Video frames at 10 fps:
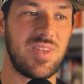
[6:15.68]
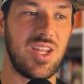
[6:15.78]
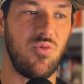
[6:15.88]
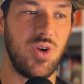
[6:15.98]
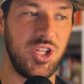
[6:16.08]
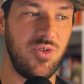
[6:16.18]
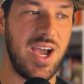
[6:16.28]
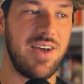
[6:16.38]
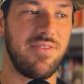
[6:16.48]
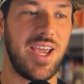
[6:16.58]
When you
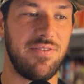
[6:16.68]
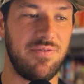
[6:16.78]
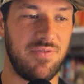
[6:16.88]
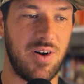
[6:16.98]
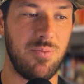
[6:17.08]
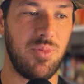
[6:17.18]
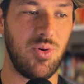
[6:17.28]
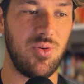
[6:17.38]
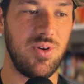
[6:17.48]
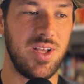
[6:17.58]
have a
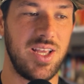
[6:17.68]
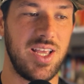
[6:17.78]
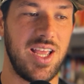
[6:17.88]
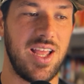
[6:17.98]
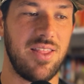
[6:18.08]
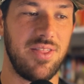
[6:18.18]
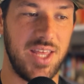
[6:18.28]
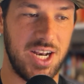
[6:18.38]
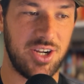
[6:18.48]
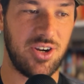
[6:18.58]
fumble
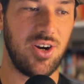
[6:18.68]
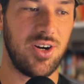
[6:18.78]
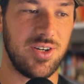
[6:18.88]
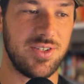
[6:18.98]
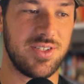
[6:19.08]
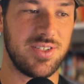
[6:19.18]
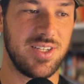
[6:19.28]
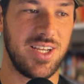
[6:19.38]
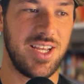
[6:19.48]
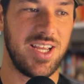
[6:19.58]
that occurs,
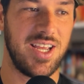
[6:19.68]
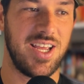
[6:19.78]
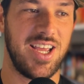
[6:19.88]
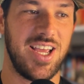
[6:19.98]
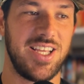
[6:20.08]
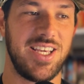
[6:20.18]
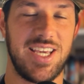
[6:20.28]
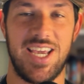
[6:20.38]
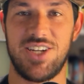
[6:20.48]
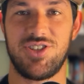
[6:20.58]
you
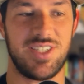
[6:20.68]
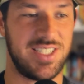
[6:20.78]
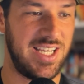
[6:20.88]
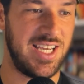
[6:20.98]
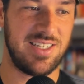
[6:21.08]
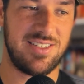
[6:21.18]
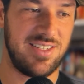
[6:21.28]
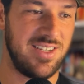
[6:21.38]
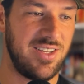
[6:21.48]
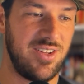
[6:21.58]
can't just get
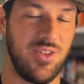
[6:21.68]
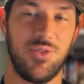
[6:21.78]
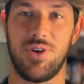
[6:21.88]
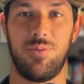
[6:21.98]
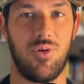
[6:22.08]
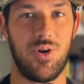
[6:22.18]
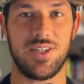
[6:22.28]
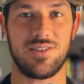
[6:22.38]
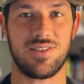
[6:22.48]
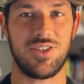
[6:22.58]
3
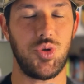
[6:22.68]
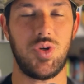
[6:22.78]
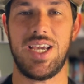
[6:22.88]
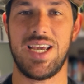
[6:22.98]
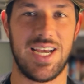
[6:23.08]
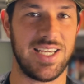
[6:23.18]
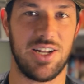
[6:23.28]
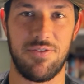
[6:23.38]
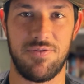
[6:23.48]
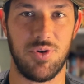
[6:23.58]
points. You cannot
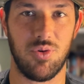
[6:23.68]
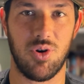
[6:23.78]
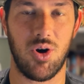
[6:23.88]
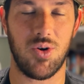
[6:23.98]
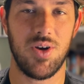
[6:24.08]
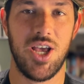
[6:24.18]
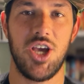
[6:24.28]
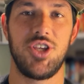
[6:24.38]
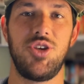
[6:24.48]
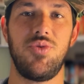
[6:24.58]
get a field goal.
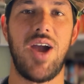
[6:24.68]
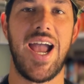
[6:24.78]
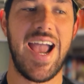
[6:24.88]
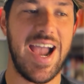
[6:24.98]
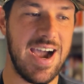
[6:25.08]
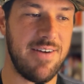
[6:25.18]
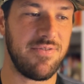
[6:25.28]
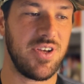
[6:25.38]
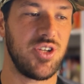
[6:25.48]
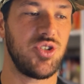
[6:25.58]
You
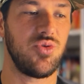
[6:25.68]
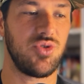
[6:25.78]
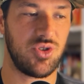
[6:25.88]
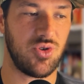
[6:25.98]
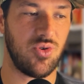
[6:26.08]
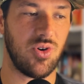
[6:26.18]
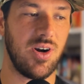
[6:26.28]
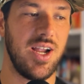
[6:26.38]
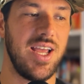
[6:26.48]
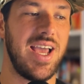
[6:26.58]
have to
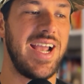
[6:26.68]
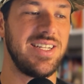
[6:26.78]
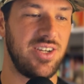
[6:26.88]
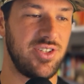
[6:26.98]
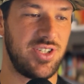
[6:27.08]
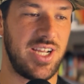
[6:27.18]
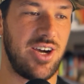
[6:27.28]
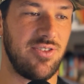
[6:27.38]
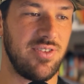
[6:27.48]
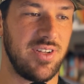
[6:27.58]
score a
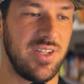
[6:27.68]
touchdown.